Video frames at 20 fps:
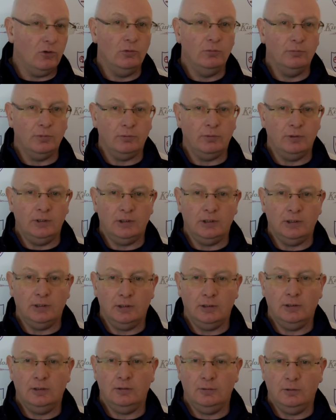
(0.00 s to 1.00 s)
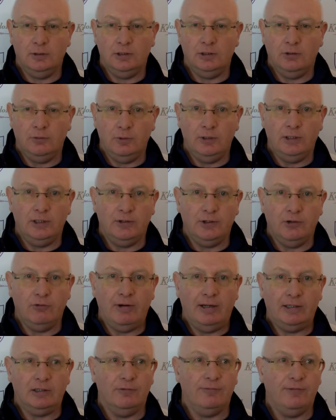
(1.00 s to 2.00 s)
but we need to
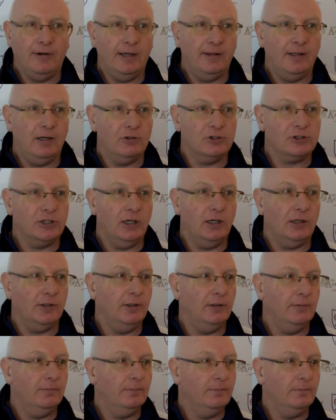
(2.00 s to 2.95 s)
rectify that on Saturday.